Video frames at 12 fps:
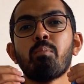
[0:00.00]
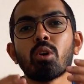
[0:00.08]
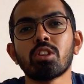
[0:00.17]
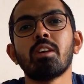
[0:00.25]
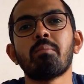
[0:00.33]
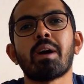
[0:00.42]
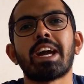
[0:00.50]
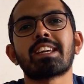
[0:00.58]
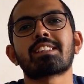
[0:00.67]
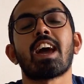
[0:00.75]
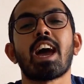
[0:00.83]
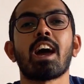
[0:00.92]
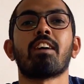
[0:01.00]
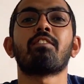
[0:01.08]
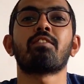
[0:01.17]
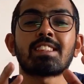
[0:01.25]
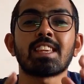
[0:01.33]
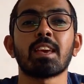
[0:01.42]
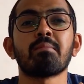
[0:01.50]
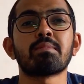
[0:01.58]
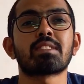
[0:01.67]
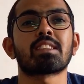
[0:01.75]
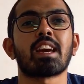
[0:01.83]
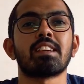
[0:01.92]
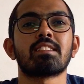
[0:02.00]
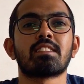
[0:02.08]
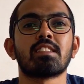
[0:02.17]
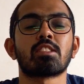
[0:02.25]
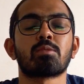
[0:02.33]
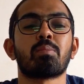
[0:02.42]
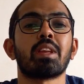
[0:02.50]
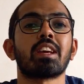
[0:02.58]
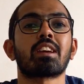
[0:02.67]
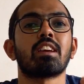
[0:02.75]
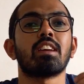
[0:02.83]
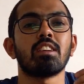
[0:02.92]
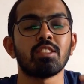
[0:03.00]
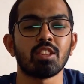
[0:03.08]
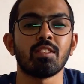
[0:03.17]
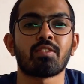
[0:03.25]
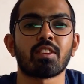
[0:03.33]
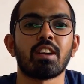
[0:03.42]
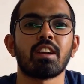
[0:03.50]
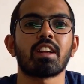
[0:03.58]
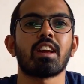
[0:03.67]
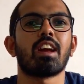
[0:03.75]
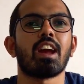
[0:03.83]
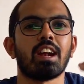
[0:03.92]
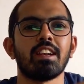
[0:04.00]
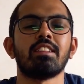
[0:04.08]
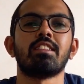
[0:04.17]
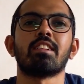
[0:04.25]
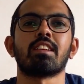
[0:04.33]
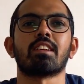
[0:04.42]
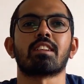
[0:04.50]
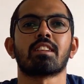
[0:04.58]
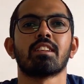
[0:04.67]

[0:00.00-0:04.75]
both the bikes have same size disc brake in the front and in the rear.